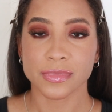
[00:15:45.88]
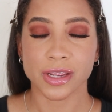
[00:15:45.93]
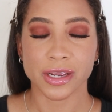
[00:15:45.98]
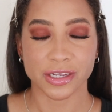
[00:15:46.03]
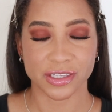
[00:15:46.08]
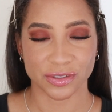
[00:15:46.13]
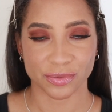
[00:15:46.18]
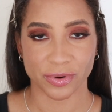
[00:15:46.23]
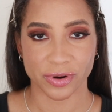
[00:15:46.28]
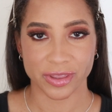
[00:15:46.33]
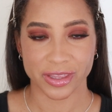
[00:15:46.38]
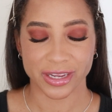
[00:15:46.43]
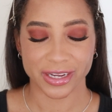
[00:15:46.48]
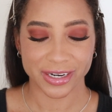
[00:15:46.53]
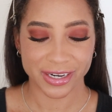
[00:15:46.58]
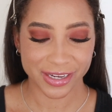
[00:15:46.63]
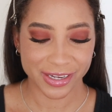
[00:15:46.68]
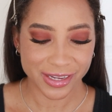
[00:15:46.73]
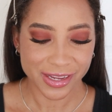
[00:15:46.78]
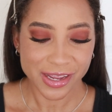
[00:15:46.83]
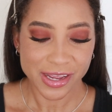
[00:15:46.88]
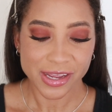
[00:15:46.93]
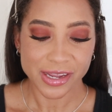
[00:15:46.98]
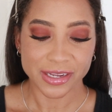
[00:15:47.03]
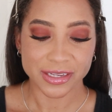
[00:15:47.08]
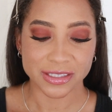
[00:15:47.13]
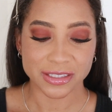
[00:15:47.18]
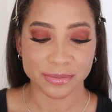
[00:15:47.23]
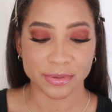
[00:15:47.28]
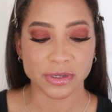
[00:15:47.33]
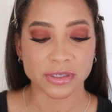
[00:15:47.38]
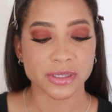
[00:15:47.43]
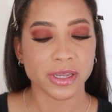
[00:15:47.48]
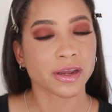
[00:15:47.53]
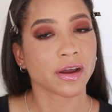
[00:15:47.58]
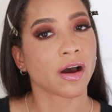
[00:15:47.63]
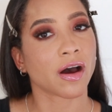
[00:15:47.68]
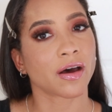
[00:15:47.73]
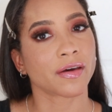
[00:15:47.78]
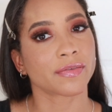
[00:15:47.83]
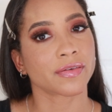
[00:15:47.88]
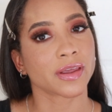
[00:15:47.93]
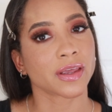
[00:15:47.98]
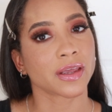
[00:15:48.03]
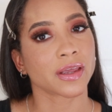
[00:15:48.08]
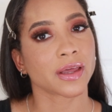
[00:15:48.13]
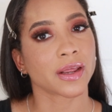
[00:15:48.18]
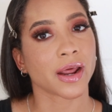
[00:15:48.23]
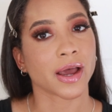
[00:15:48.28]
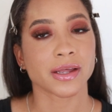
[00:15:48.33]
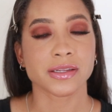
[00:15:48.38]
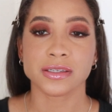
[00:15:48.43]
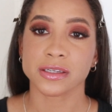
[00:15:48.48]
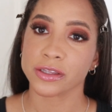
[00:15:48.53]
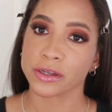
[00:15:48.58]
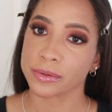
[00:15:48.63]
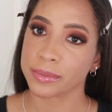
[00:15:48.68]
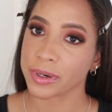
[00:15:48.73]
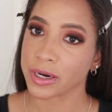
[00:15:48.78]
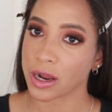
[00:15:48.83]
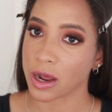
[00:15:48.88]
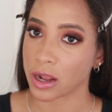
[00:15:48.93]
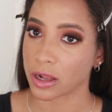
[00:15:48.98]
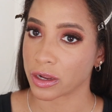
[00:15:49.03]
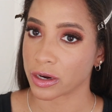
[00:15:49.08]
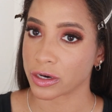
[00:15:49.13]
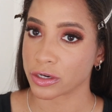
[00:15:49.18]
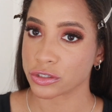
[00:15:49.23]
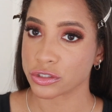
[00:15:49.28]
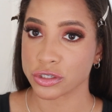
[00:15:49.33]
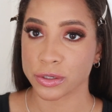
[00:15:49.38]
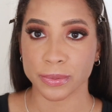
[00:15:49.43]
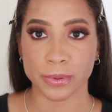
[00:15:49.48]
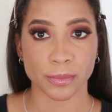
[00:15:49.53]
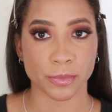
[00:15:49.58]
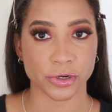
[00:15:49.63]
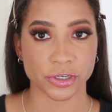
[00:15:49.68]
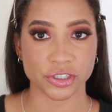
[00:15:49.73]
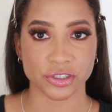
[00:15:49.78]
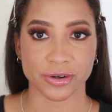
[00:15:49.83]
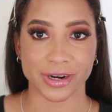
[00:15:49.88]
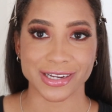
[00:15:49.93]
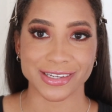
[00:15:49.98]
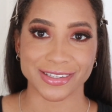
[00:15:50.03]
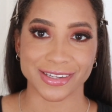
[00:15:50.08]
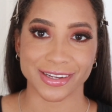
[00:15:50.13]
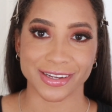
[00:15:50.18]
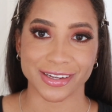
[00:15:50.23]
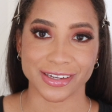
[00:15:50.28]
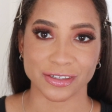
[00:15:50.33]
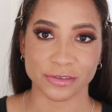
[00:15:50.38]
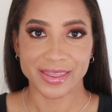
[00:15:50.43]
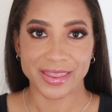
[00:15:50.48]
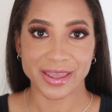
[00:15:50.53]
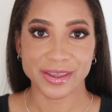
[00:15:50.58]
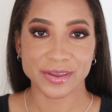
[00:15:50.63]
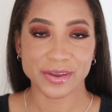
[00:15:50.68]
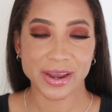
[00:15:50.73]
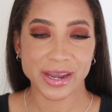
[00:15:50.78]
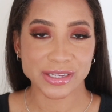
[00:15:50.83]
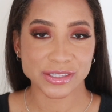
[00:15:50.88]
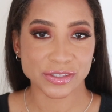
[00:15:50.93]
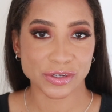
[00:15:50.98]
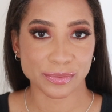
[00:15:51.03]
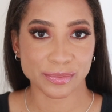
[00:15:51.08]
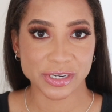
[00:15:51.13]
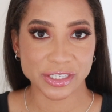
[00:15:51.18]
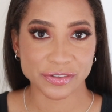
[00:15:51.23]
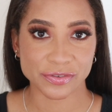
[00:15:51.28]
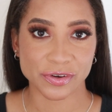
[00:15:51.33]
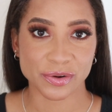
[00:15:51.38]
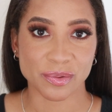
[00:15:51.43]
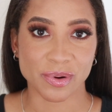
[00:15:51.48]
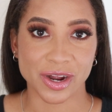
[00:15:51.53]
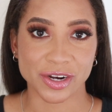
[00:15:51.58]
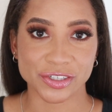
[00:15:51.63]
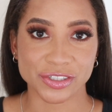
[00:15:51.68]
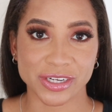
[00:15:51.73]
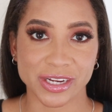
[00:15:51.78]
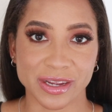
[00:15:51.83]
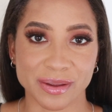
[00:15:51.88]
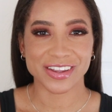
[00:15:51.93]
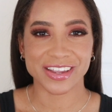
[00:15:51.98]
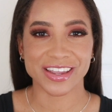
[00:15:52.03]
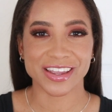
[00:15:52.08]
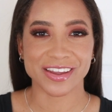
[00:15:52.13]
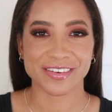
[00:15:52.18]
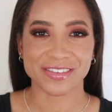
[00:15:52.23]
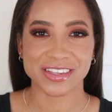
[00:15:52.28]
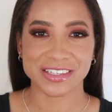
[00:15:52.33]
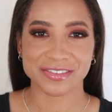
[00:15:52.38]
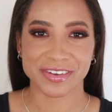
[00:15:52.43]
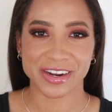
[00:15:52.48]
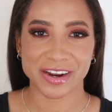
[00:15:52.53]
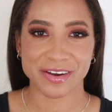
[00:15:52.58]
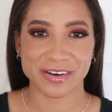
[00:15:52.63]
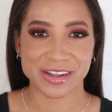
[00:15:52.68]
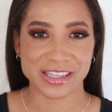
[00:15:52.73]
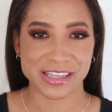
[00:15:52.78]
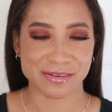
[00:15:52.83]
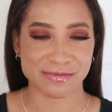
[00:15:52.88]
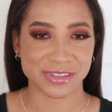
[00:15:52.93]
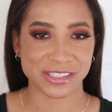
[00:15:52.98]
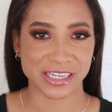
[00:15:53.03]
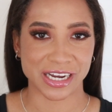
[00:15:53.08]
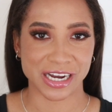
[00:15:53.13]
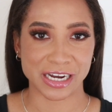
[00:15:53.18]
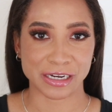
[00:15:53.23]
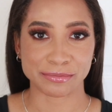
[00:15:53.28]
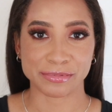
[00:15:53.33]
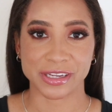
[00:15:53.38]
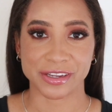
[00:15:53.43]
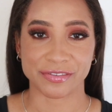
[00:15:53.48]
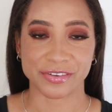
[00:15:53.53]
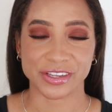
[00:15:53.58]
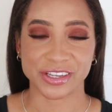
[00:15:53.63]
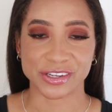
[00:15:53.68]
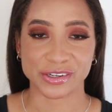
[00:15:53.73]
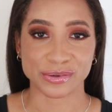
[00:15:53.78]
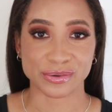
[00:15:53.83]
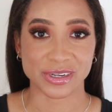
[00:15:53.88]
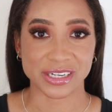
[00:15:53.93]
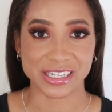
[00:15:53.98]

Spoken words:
It's worth it. It smells like coffee. It adds a little bit of color, super moisturizing. Thank you guys so much for watching. Give this video a thumbs up if you